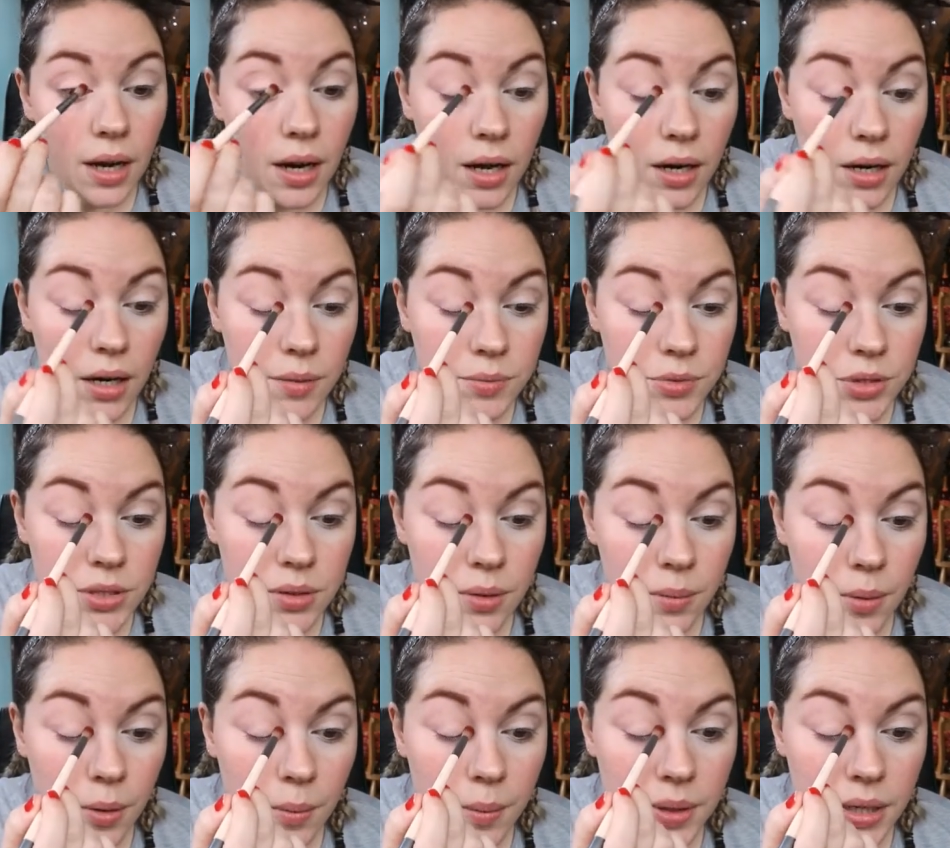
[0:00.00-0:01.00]
and I'm just
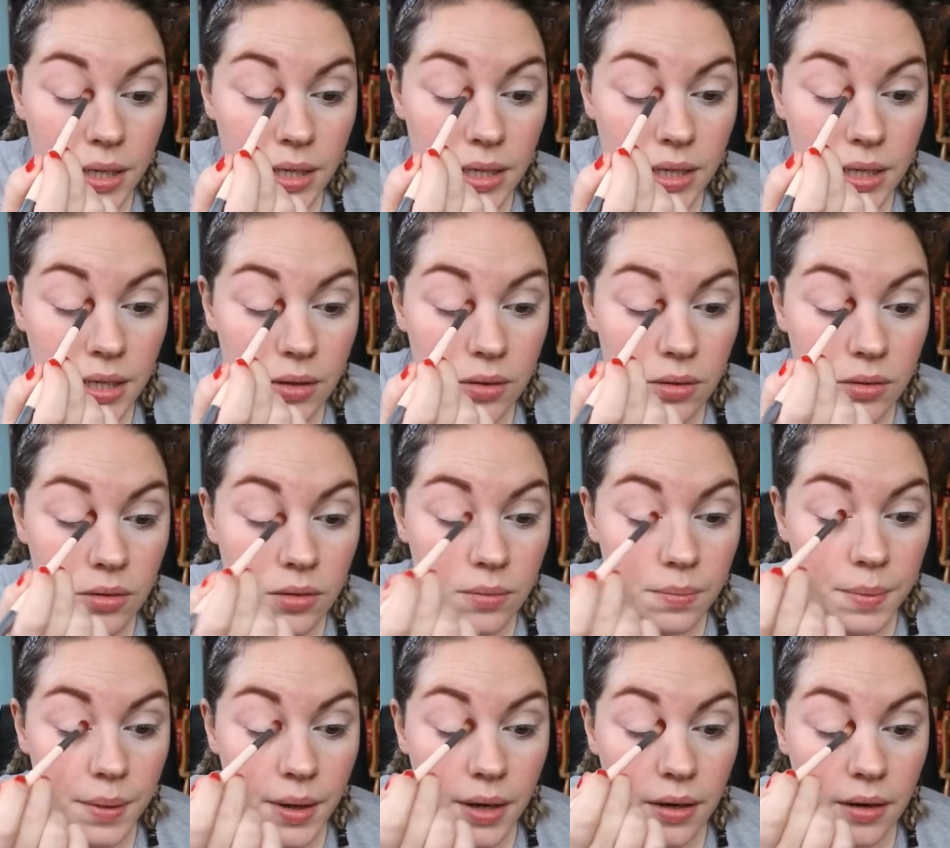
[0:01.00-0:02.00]
popping a little
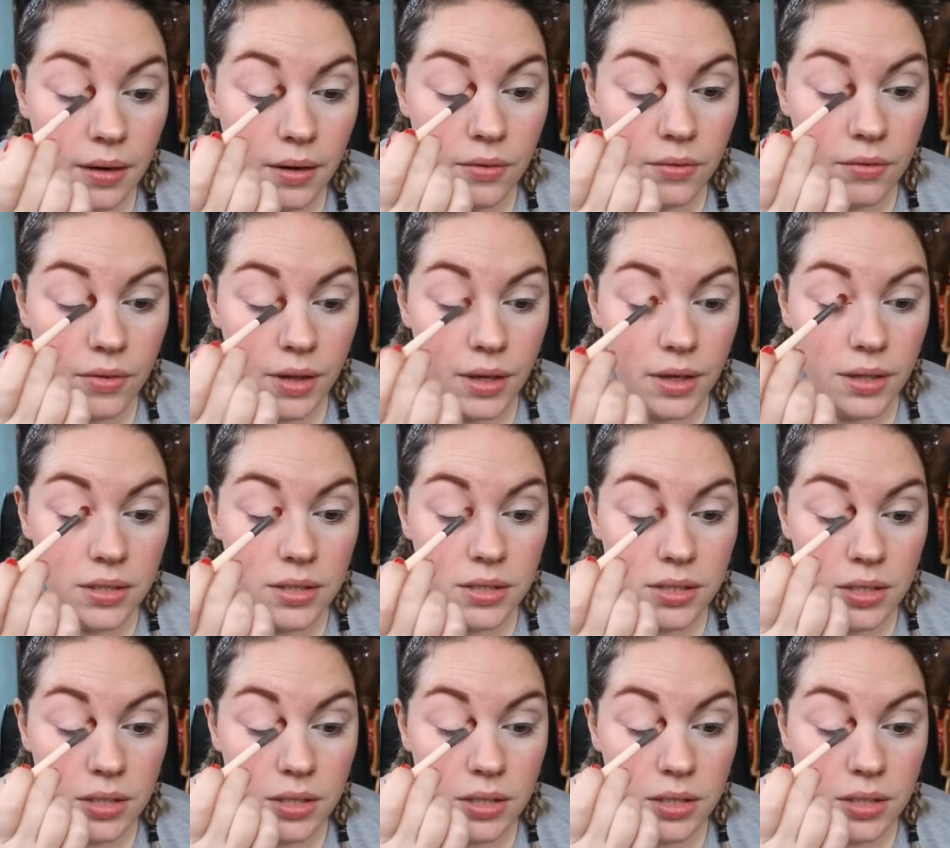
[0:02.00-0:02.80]
bit of this